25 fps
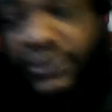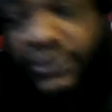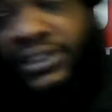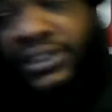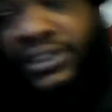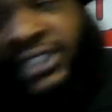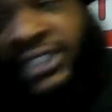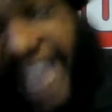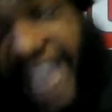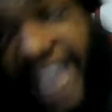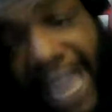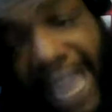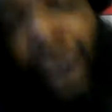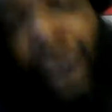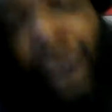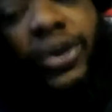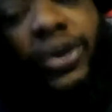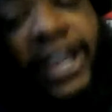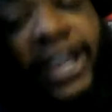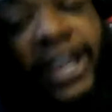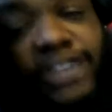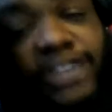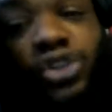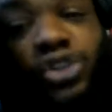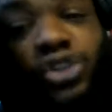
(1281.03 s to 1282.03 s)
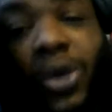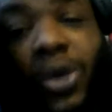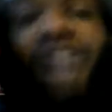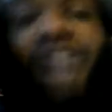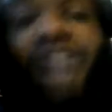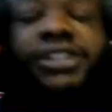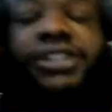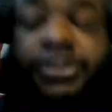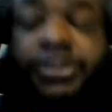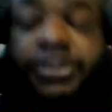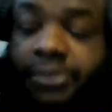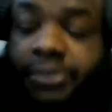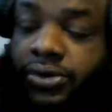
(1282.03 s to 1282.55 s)
Kettle is
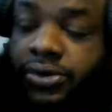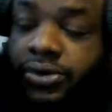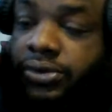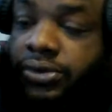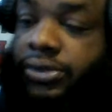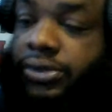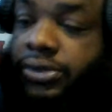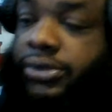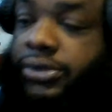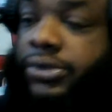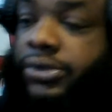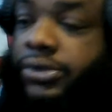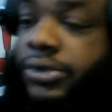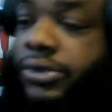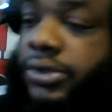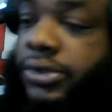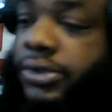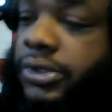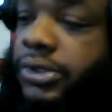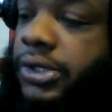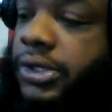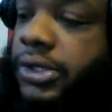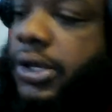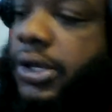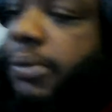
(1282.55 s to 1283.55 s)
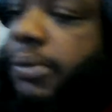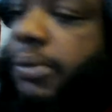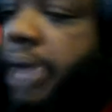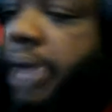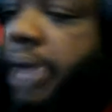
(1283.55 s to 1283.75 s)
questionable. But